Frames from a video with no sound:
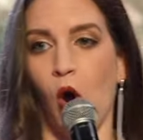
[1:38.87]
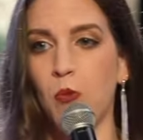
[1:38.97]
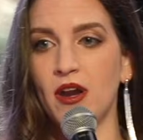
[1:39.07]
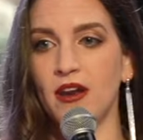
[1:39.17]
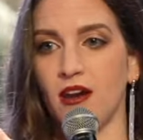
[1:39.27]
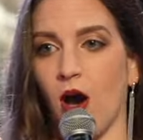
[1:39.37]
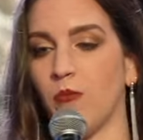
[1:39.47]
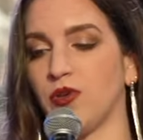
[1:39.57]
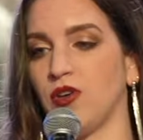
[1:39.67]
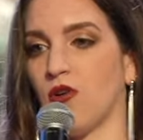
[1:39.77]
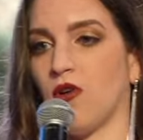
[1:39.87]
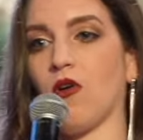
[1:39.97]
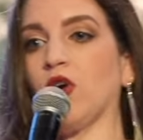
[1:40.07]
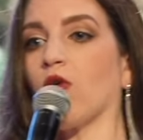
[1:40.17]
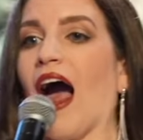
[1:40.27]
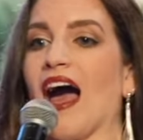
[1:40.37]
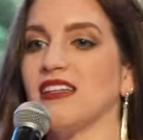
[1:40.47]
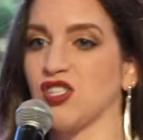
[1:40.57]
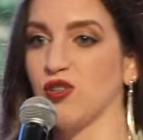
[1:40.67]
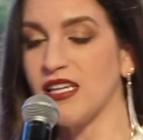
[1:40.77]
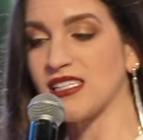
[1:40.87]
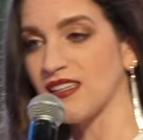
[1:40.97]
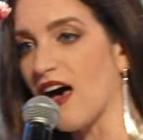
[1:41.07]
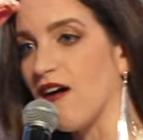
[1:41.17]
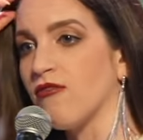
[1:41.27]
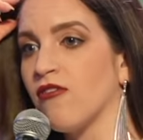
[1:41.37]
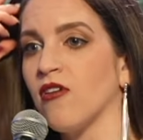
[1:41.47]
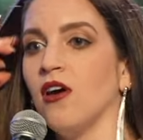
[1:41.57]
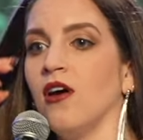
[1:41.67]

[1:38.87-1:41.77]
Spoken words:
opening up your eyes to his love.